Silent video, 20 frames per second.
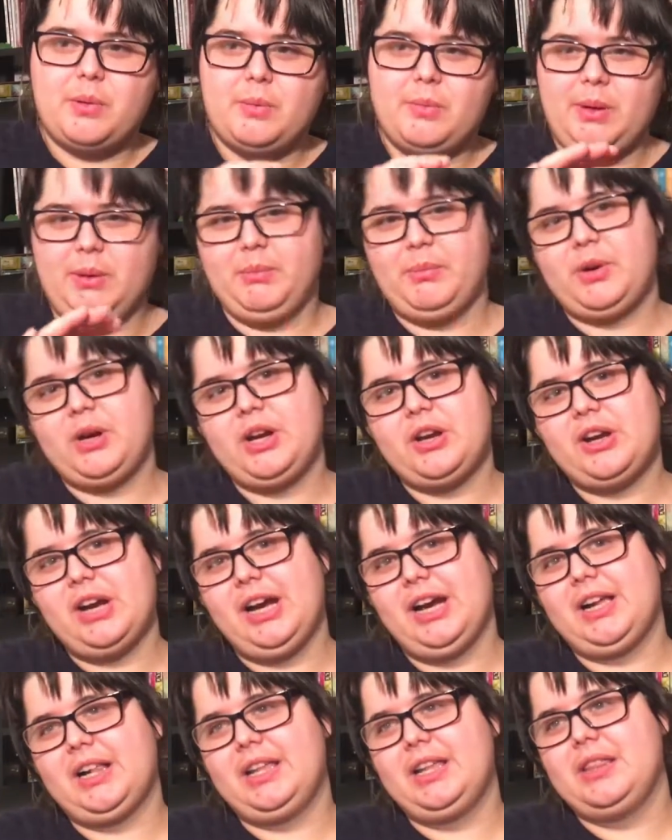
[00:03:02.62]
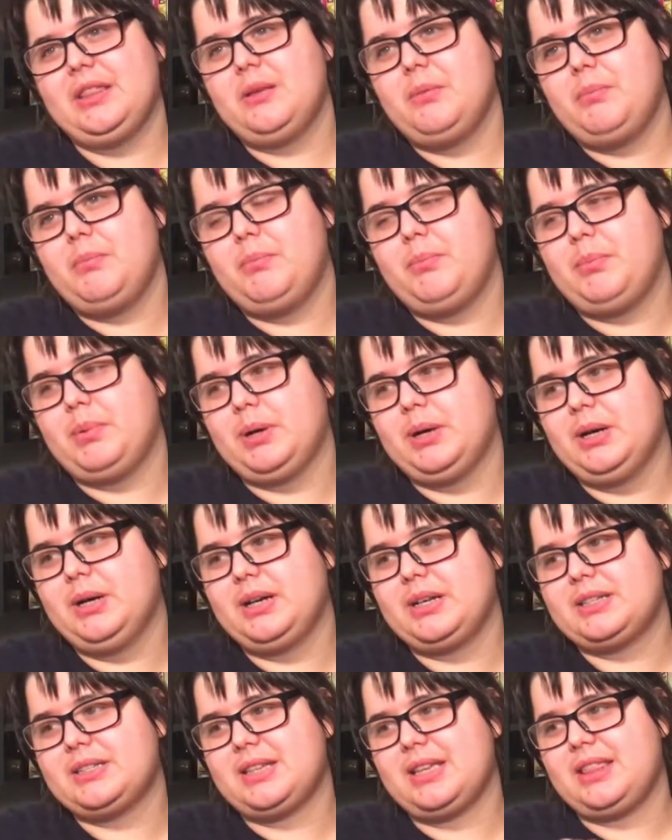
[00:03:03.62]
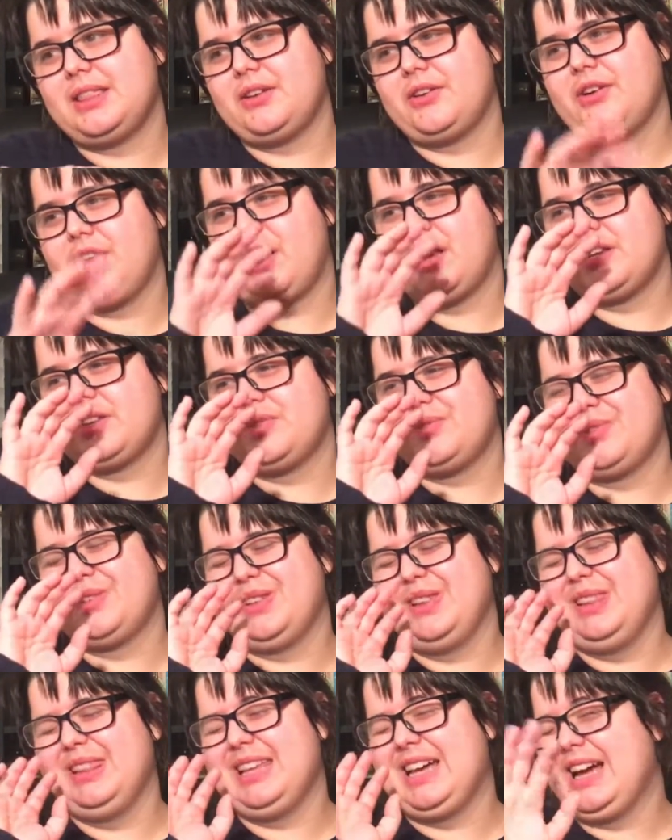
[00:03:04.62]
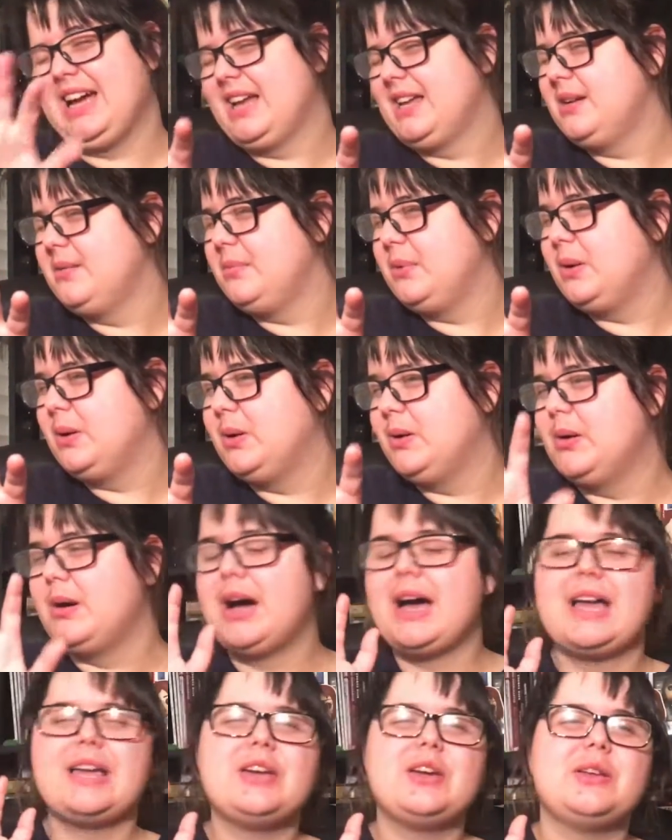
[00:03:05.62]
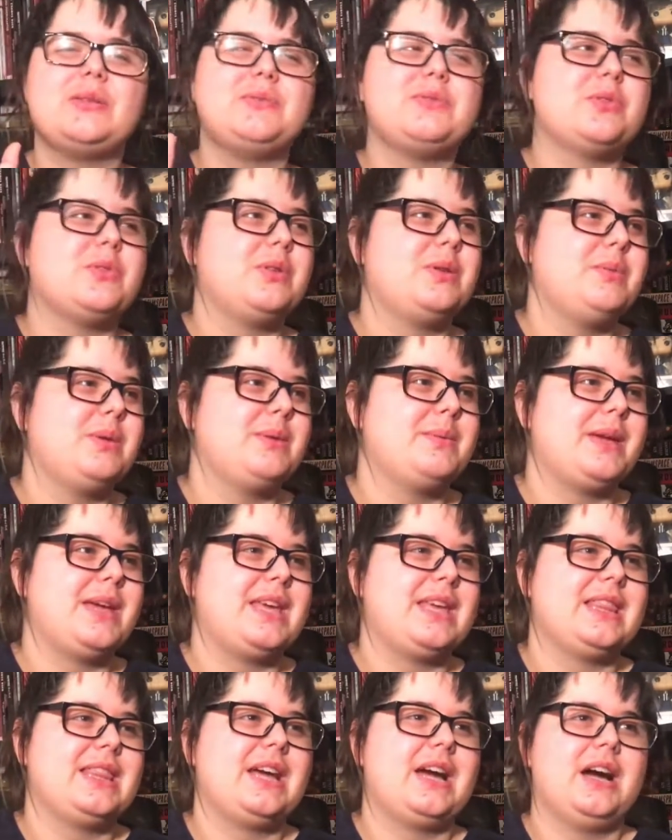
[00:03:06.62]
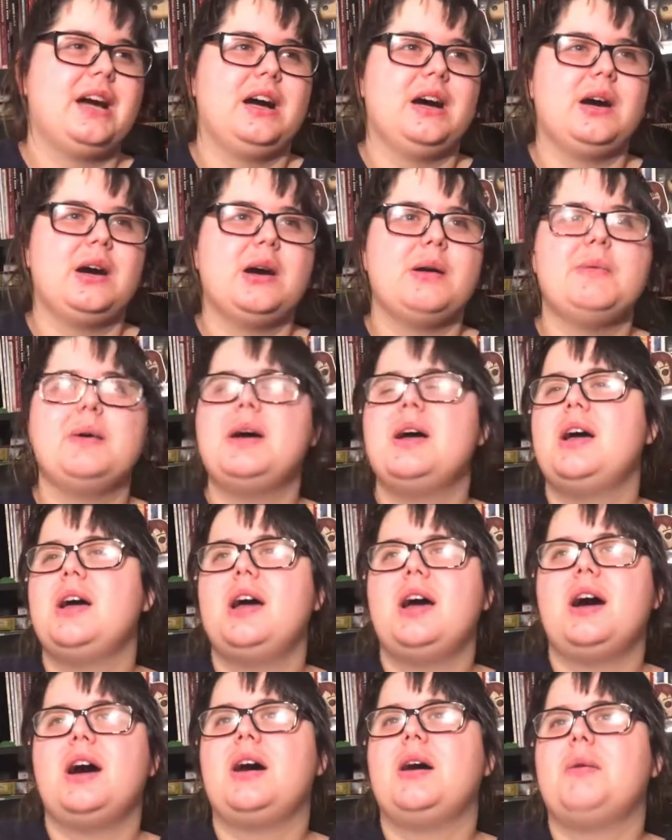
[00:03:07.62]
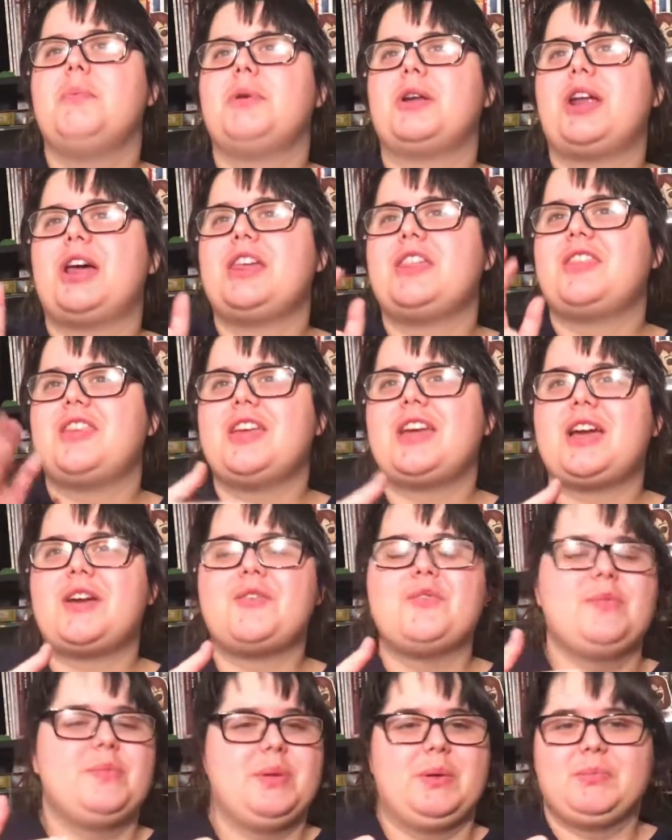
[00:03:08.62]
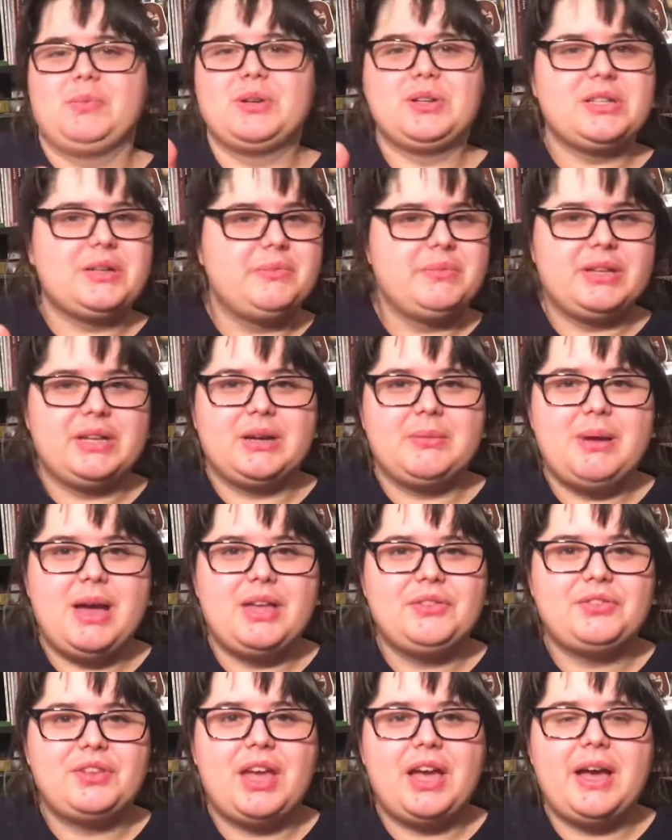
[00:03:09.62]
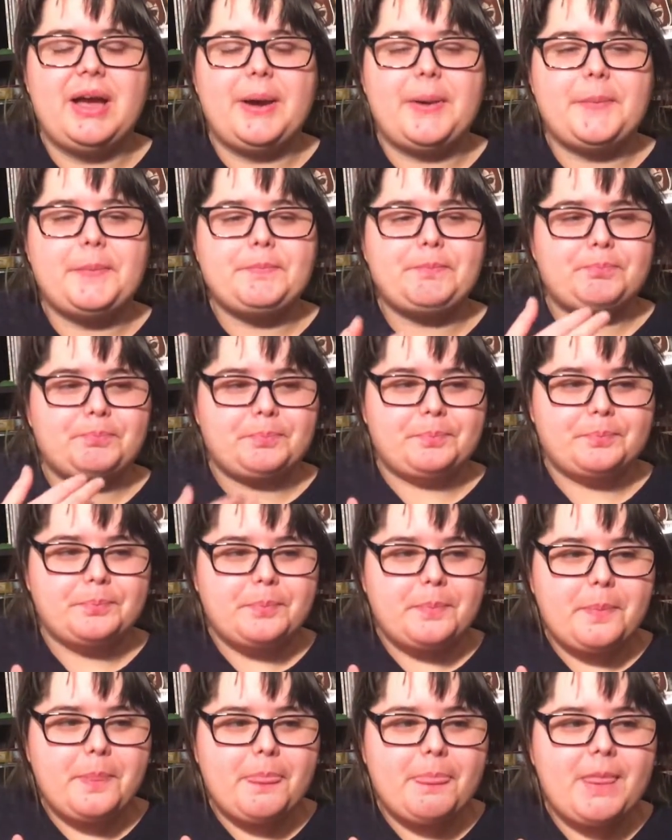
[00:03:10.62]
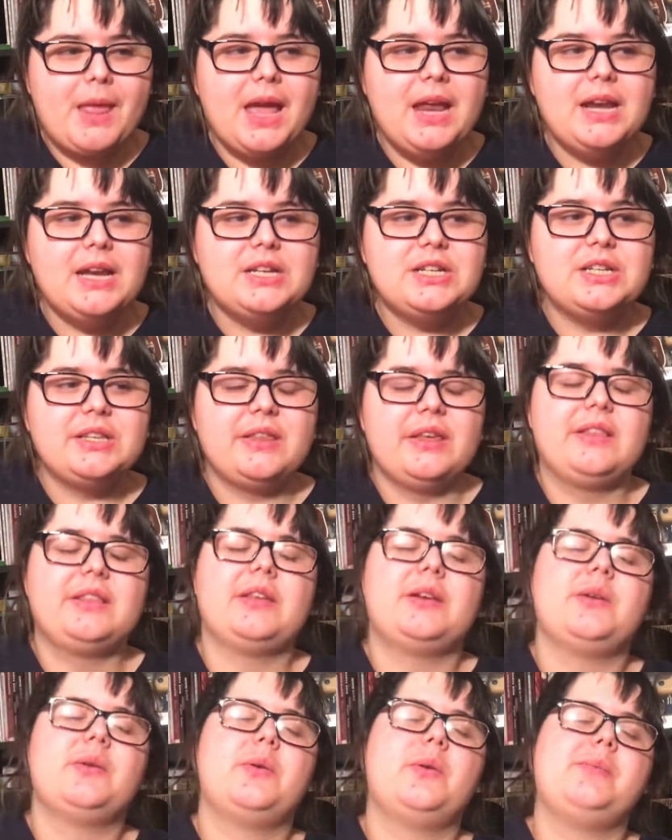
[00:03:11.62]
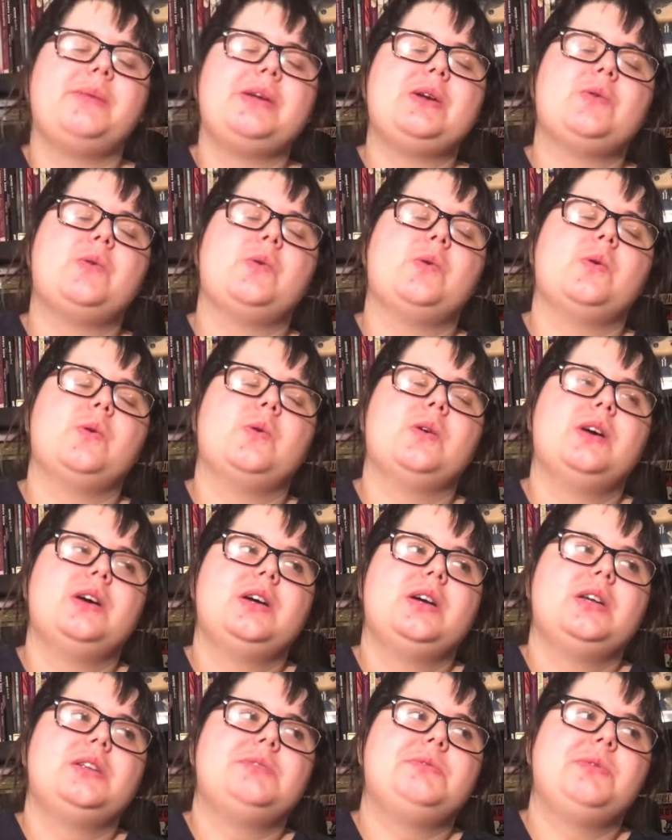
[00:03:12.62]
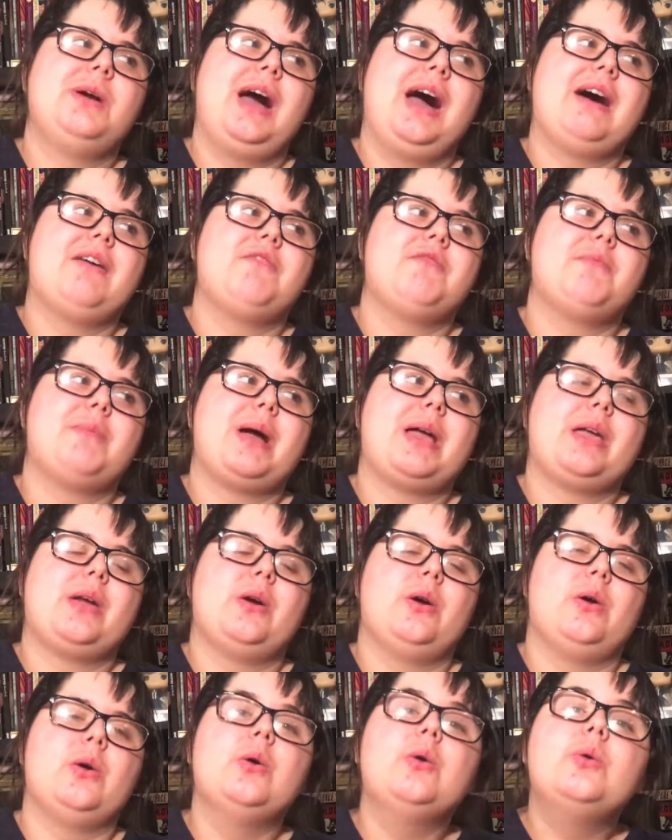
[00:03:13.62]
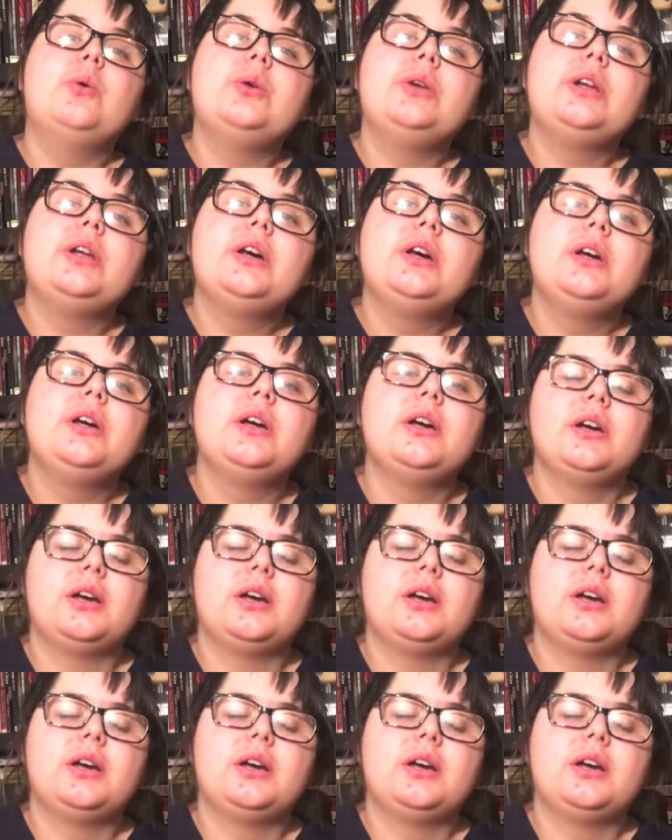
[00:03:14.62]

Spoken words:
remembering correctly in the books, like, they're not as reliable. I could totally be making that up, but I think I remember something about that. And I just think that it would be cool to have my own